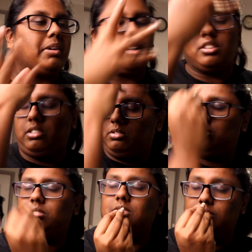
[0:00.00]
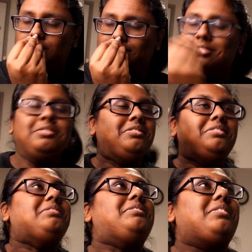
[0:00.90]
because
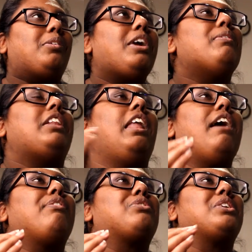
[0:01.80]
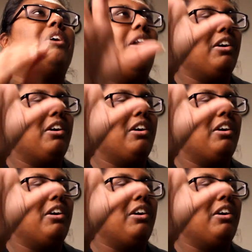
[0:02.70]
we were left